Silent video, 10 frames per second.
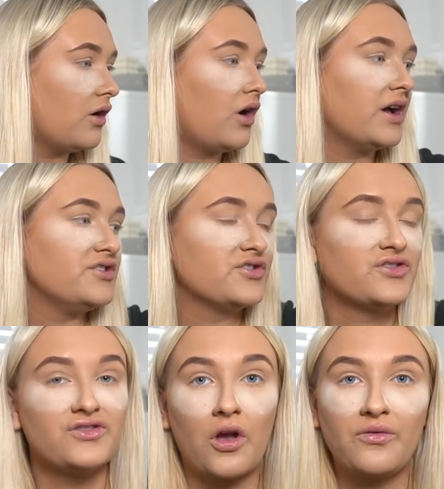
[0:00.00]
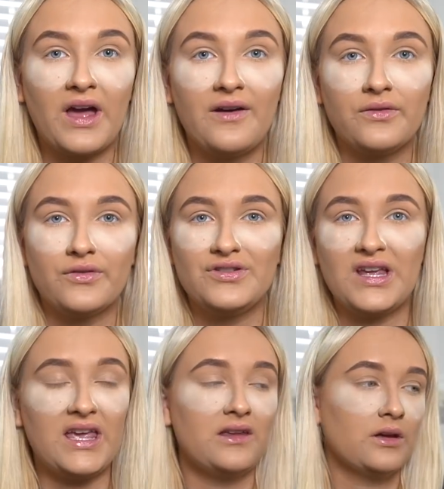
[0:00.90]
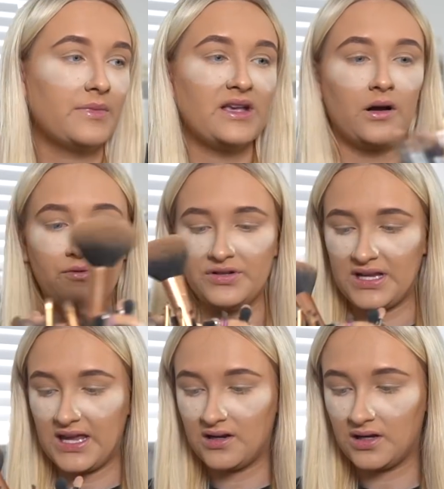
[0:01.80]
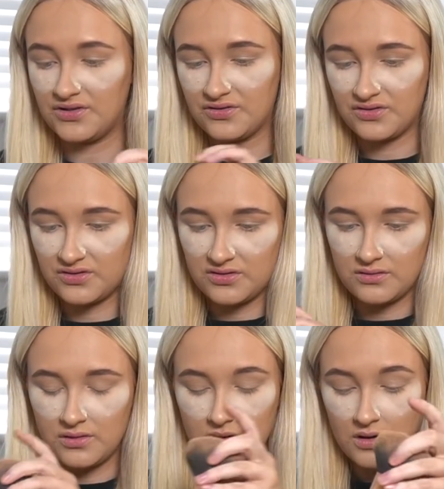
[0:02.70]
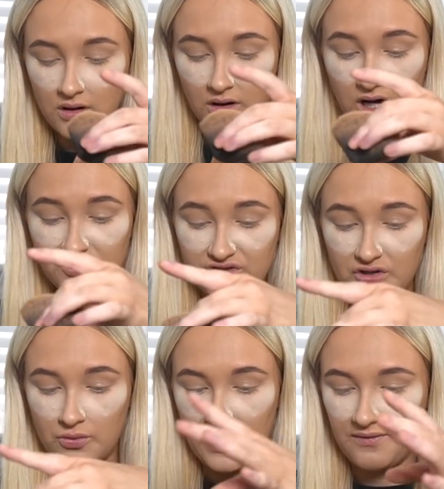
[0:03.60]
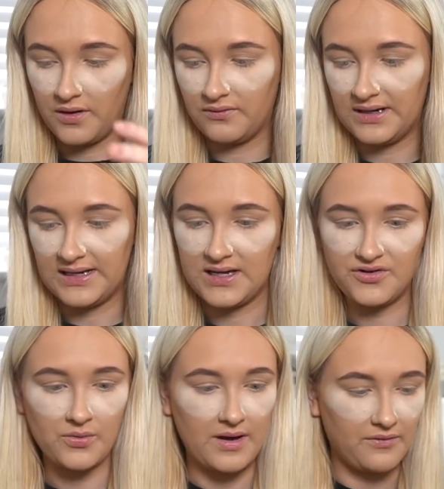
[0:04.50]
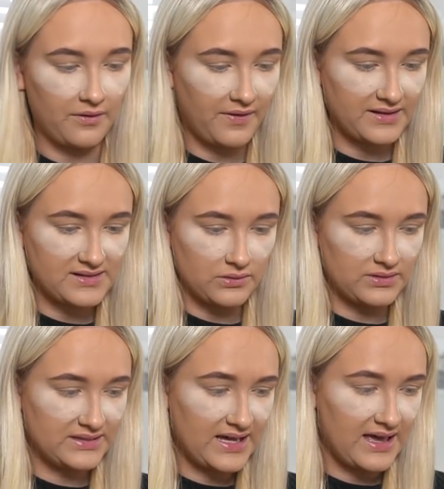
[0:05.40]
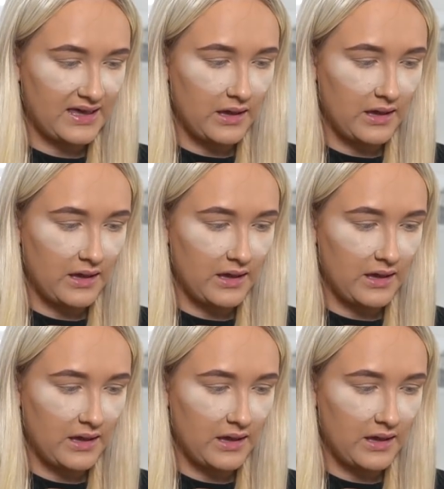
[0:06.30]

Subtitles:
I just don't have a routine, a makeup routine. I just do whatever, really. Do whatever I fancy on the day.